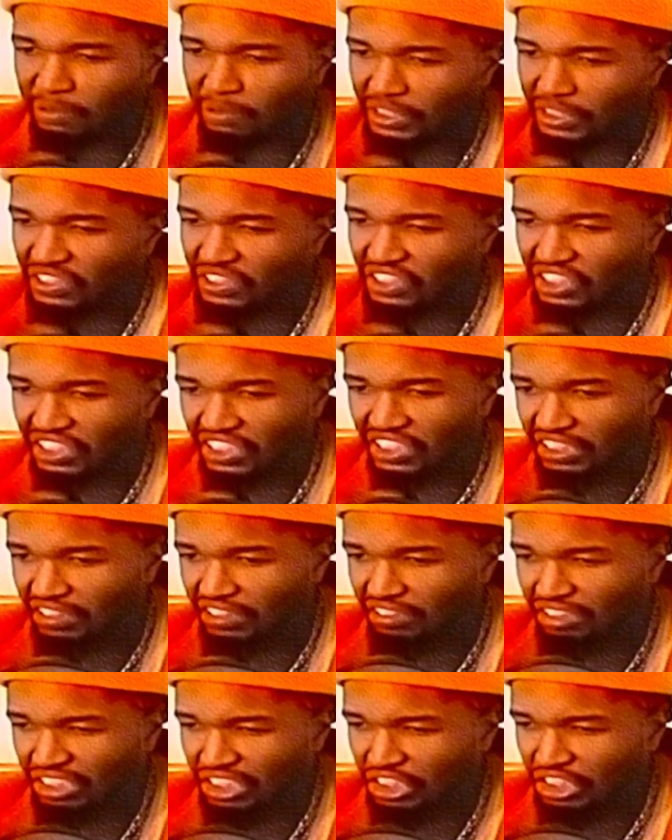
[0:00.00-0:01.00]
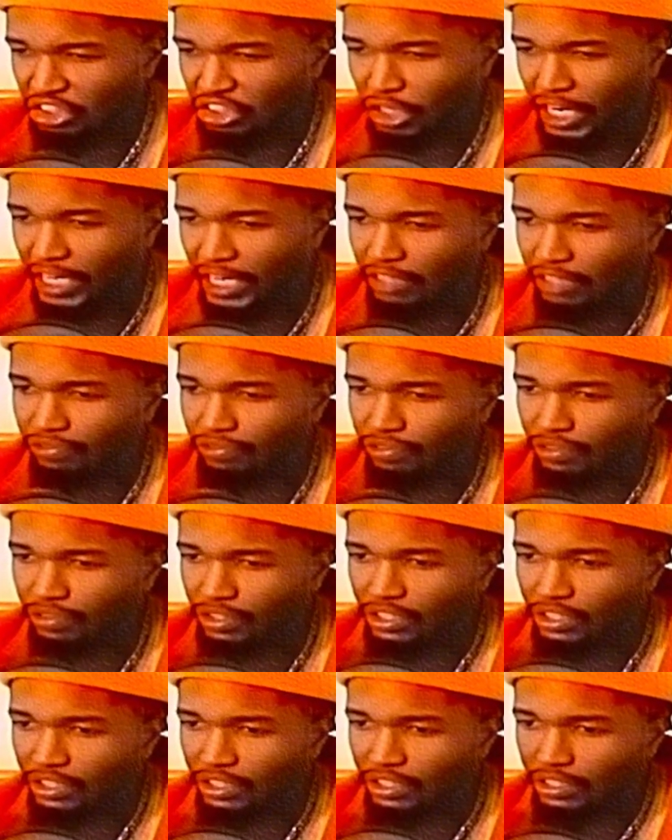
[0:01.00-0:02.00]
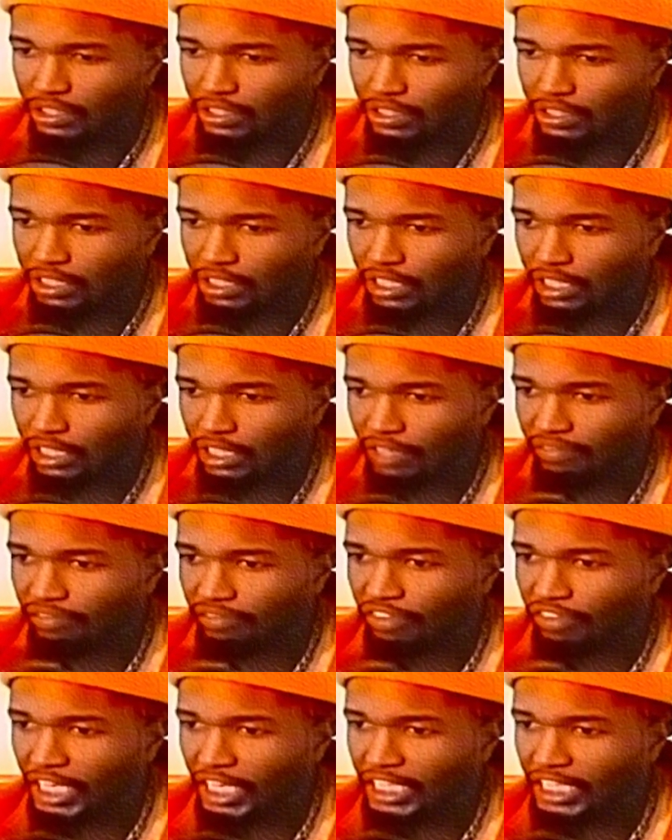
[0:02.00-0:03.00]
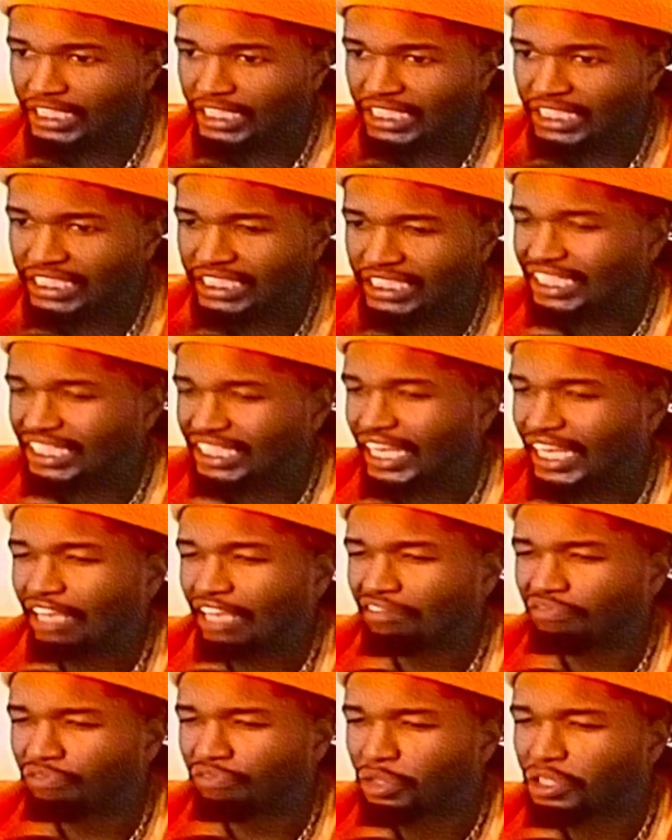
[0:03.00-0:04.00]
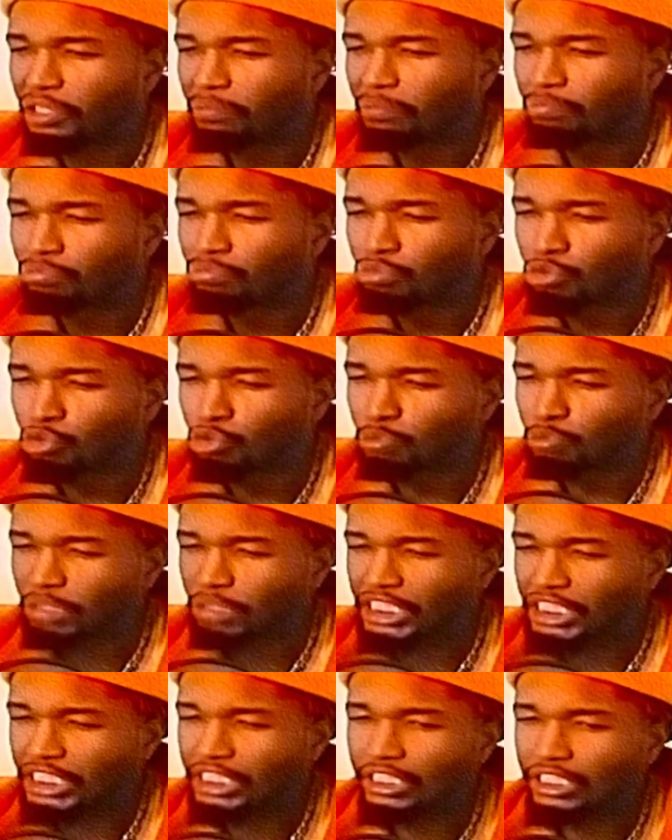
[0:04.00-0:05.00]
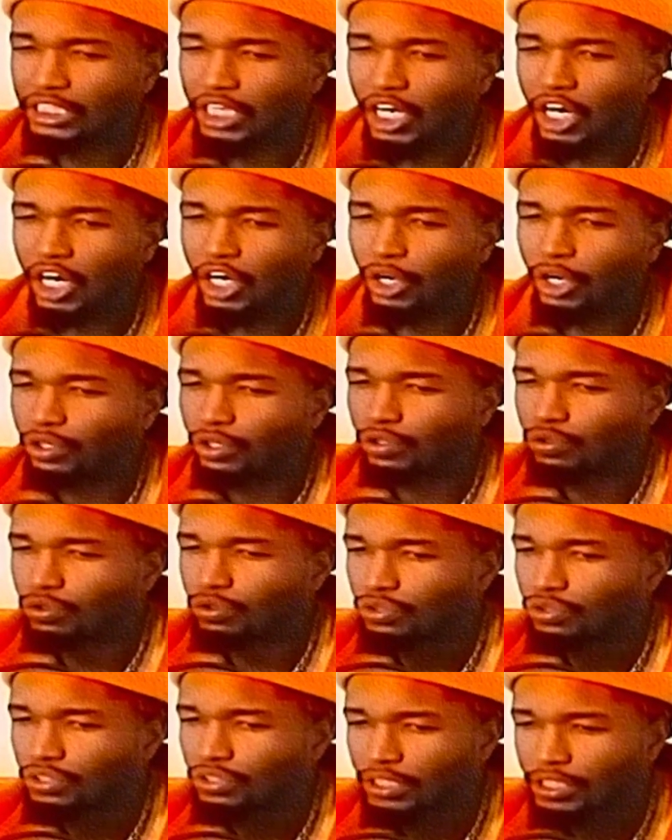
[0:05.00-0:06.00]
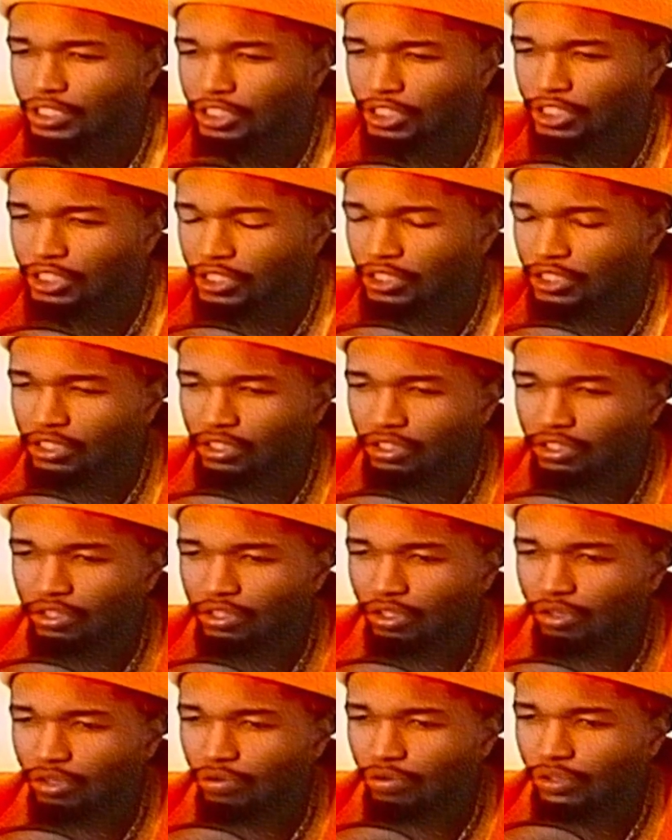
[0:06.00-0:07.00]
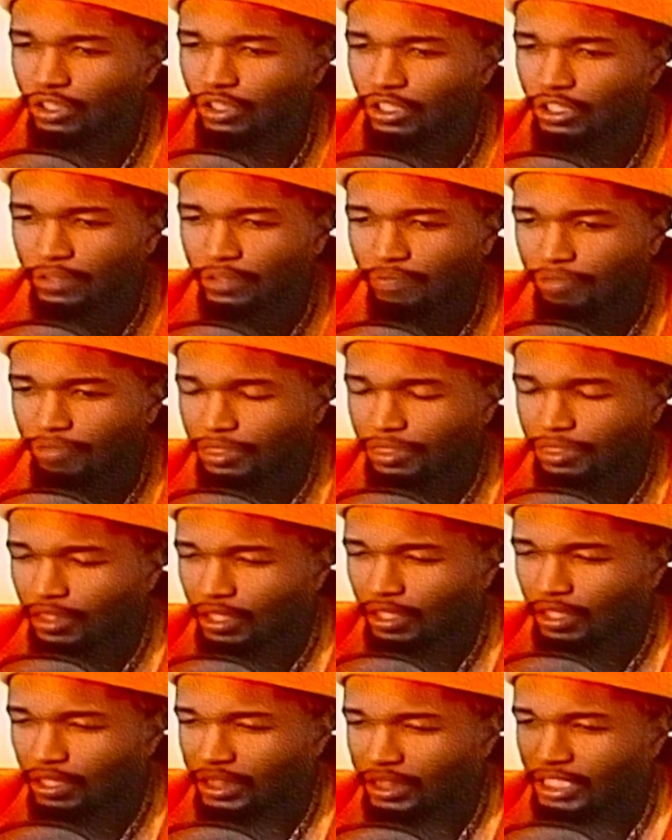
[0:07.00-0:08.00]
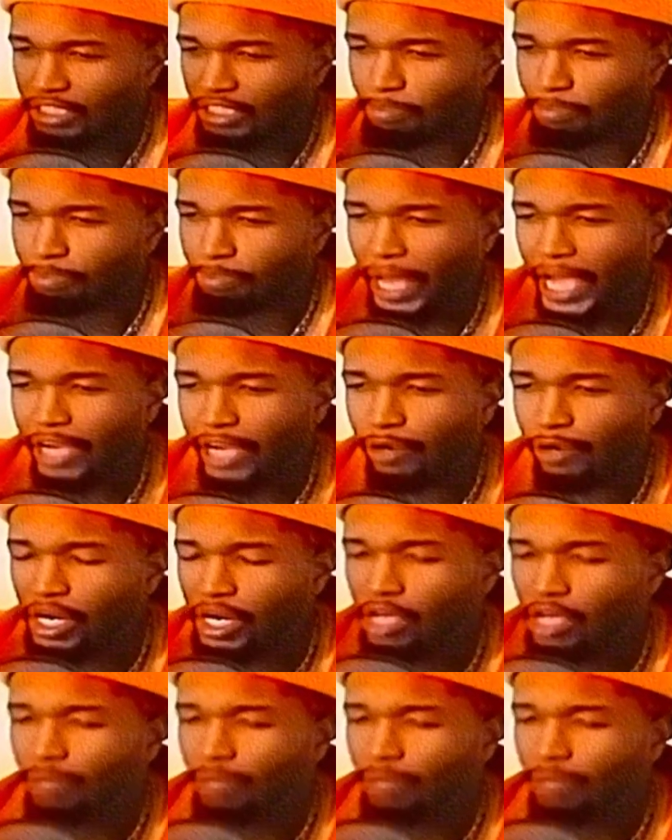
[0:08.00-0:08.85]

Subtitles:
and just trying to convey disdain for them through media articles and just, you know, this background